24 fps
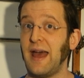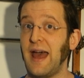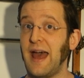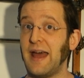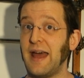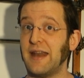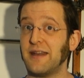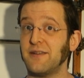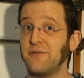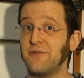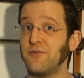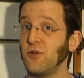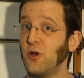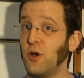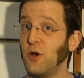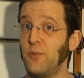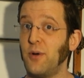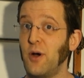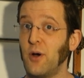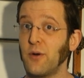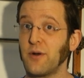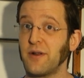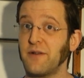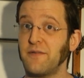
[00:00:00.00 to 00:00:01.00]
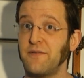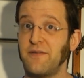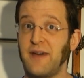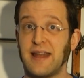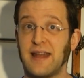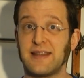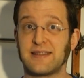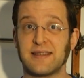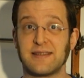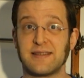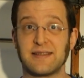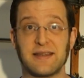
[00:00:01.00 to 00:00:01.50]
and if your opponent
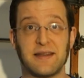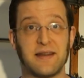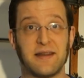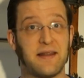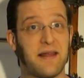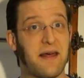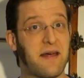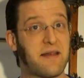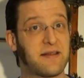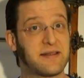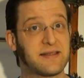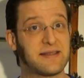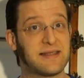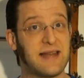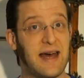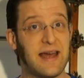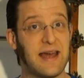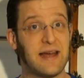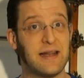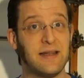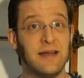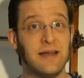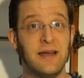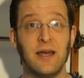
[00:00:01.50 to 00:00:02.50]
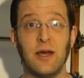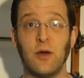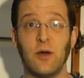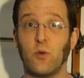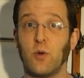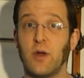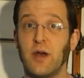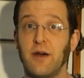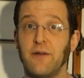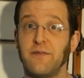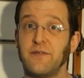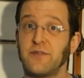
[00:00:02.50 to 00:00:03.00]
fences in another style,
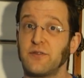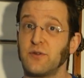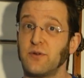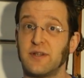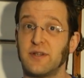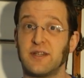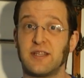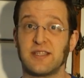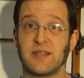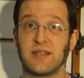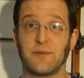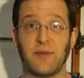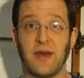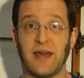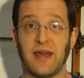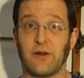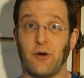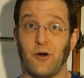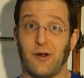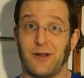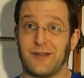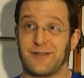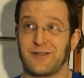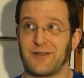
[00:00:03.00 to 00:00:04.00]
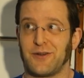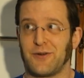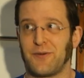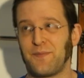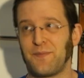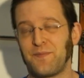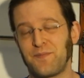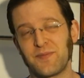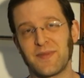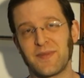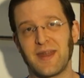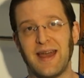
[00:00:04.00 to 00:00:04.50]
we have to anticipate also.
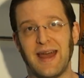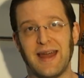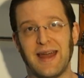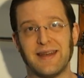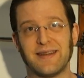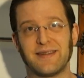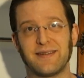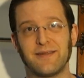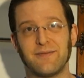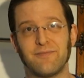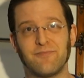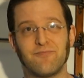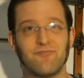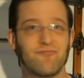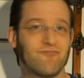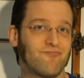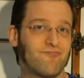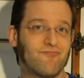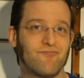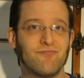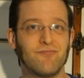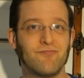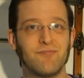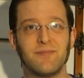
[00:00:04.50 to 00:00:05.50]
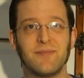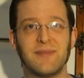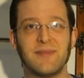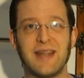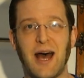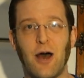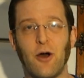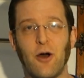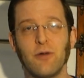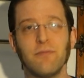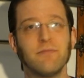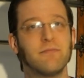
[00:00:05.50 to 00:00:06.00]
And
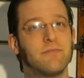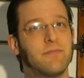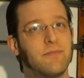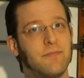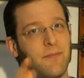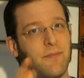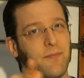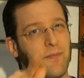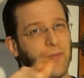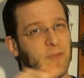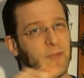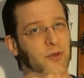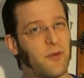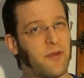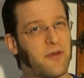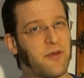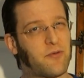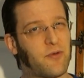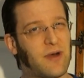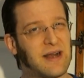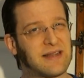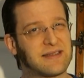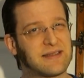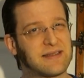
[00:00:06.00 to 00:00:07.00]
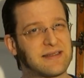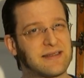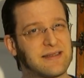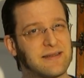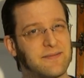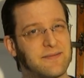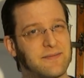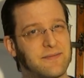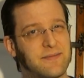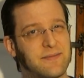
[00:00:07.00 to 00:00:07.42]
now to the thrusts.